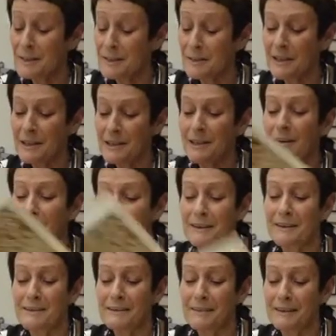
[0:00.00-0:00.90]
quite a
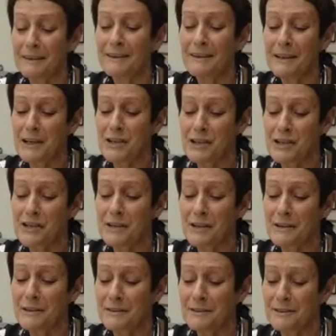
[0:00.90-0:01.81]
hard
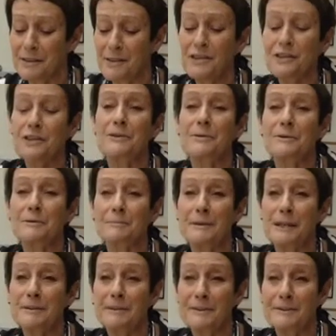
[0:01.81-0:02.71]
location to shoot
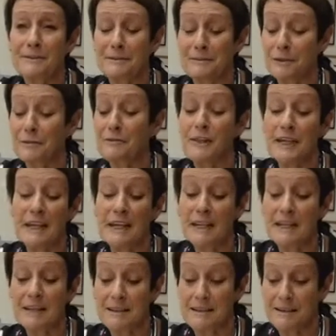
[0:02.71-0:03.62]
because of the
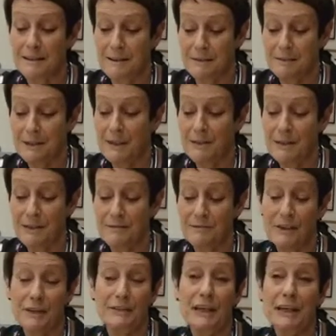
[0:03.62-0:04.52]
heat, because
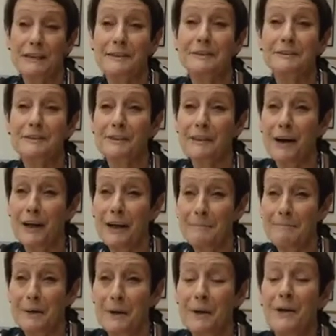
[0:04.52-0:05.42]
of very little
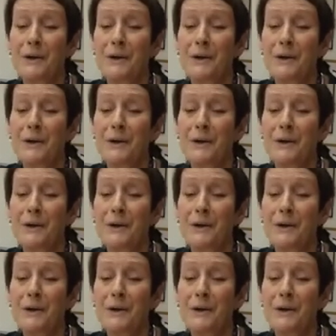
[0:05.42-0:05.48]
time.